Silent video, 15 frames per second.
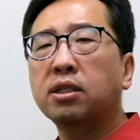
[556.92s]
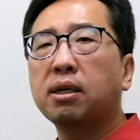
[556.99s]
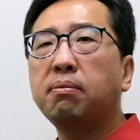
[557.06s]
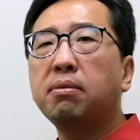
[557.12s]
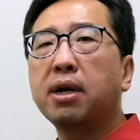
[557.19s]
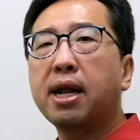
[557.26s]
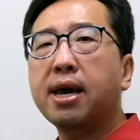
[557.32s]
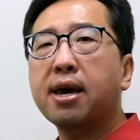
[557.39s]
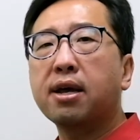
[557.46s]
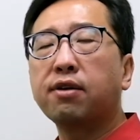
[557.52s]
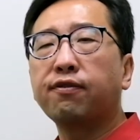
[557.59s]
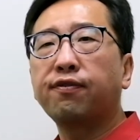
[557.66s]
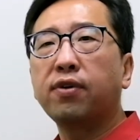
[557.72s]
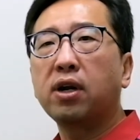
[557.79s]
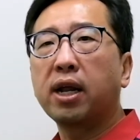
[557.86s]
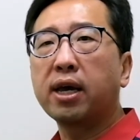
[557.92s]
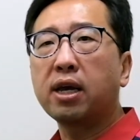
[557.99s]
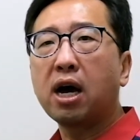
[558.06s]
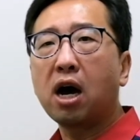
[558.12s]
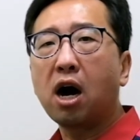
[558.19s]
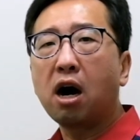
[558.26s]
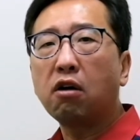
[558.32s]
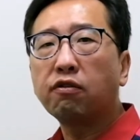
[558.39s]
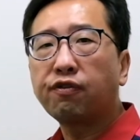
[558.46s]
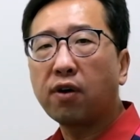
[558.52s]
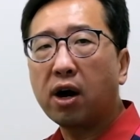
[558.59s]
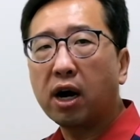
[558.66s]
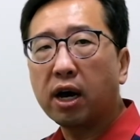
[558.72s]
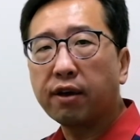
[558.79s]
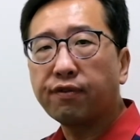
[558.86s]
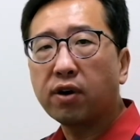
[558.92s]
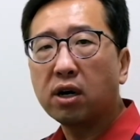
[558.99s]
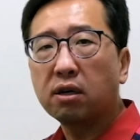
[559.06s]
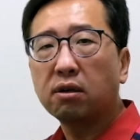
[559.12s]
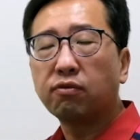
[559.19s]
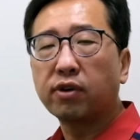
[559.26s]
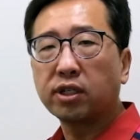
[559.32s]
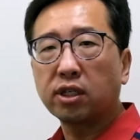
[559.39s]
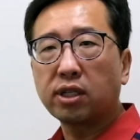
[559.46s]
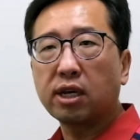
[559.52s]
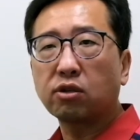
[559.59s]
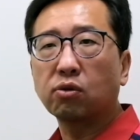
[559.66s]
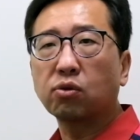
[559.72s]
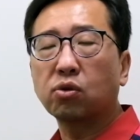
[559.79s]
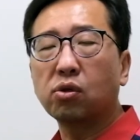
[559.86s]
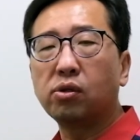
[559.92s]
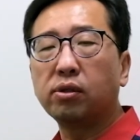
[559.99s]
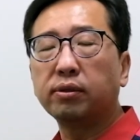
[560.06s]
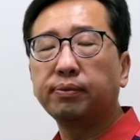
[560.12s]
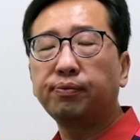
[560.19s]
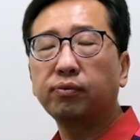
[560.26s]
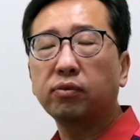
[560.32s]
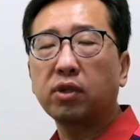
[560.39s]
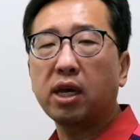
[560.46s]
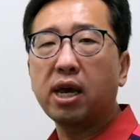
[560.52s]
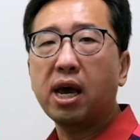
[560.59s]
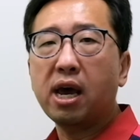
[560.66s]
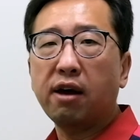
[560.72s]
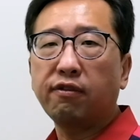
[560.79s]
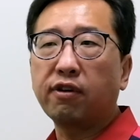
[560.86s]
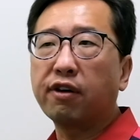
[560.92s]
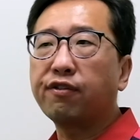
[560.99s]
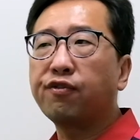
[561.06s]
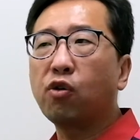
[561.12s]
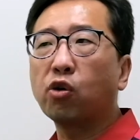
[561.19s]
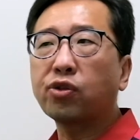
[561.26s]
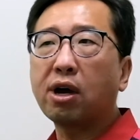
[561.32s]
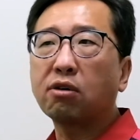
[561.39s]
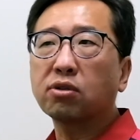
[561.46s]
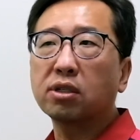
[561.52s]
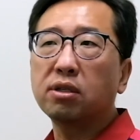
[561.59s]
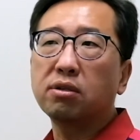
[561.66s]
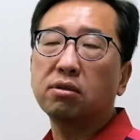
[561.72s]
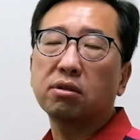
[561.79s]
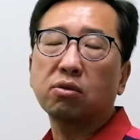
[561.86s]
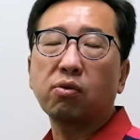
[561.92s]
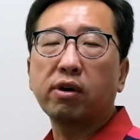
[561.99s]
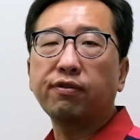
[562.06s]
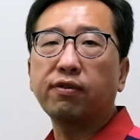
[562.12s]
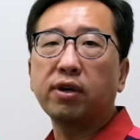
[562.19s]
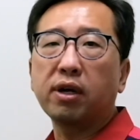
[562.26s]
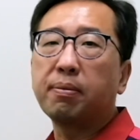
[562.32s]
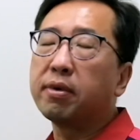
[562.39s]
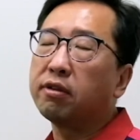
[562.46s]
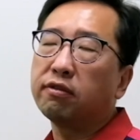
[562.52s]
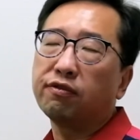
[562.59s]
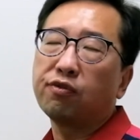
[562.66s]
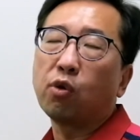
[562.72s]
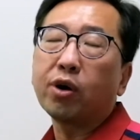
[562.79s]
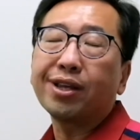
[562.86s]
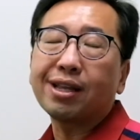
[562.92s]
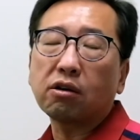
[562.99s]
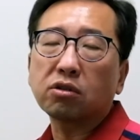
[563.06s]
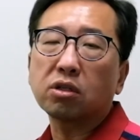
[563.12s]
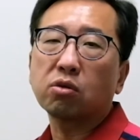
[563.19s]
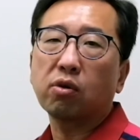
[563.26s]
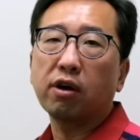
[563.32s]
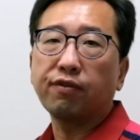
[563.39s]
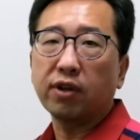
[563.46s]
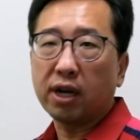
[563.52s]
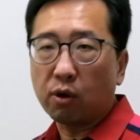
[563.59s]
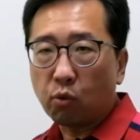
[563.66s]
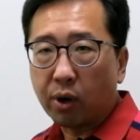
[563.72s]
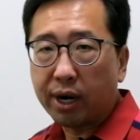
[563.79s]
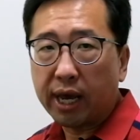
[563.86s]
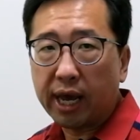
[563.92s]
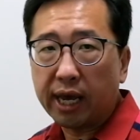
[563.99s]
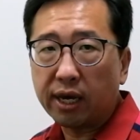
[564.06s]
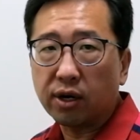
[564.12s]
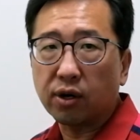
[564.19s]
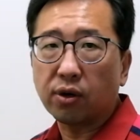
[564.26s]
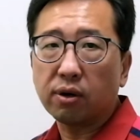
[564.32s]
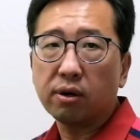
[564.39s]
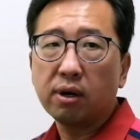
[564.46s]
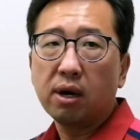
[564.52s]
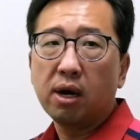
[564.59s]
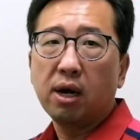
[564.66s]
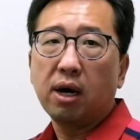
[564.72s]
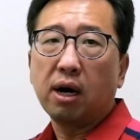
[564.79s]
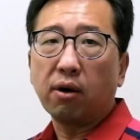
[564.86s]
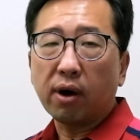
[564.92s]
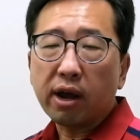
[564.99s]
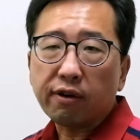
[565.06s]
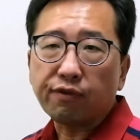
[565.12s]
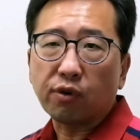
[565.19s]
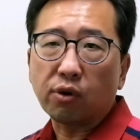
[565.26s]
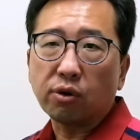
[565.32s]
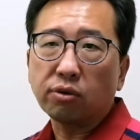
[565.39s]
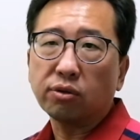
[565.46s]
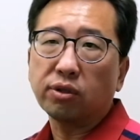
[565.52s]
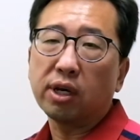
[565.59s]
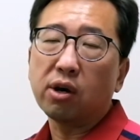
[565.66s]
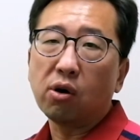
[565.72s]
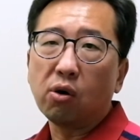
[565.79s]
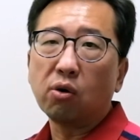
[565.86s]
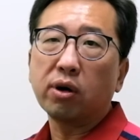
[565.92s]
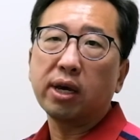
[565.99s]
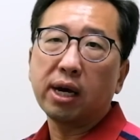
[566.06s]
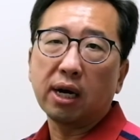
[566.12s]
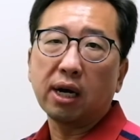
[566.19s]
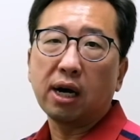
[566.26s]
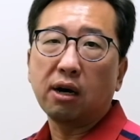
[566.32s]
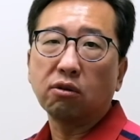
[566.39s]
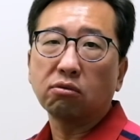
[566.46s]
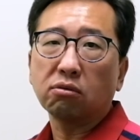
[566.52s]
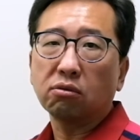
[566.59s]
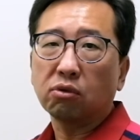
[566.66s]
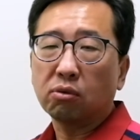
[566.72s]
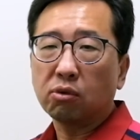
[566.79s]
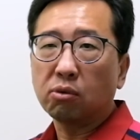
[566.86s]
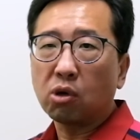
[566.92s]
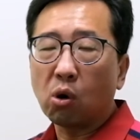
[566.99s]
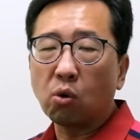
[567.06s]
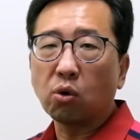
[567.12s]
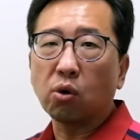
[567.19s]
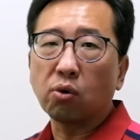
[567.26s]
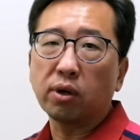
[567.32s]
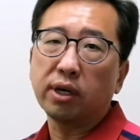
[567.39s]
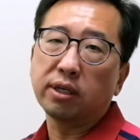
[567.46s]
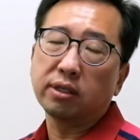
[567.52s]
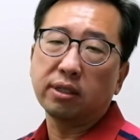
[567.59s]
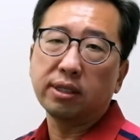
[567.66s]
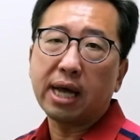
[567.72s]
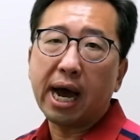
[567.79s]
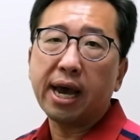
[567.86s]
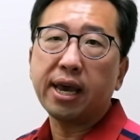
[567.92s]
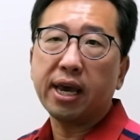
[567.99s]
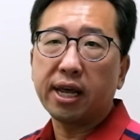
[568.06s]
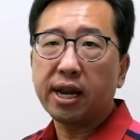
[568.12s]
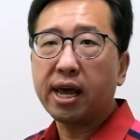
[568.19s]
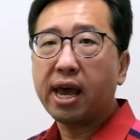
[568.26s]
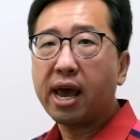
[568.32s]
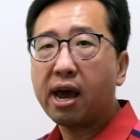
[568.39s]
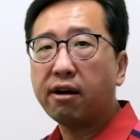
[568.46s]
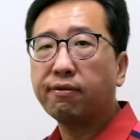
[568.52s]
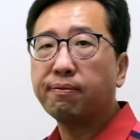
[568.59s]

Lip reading: some land like R5 residential zone, they have like 4,000 square feet, 40,000 square feet, like 1 acre. However, they only allow total is 9.5